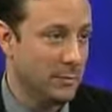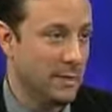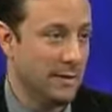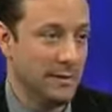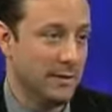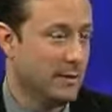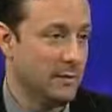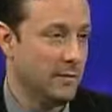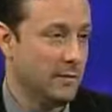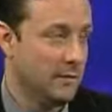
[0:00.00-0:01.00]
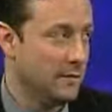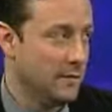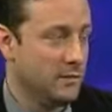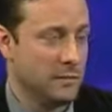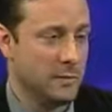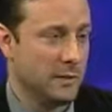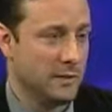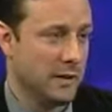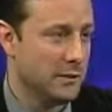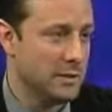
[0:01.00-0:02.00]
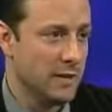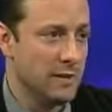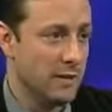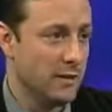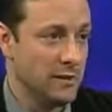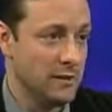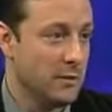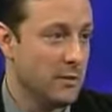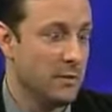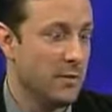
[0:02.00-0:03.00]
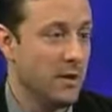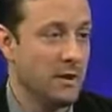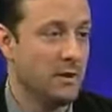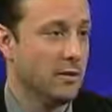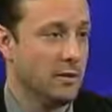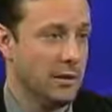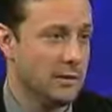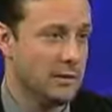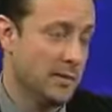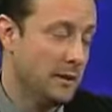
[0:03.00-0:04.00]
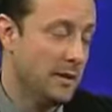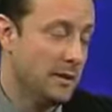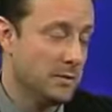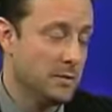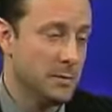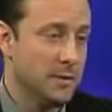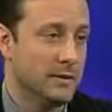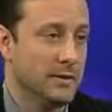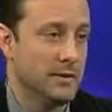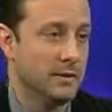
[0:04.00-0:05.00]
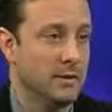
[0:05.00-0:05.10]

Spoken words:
but if somebody outside of Niagara doesn't know it, they're not going to maybe get to experience it.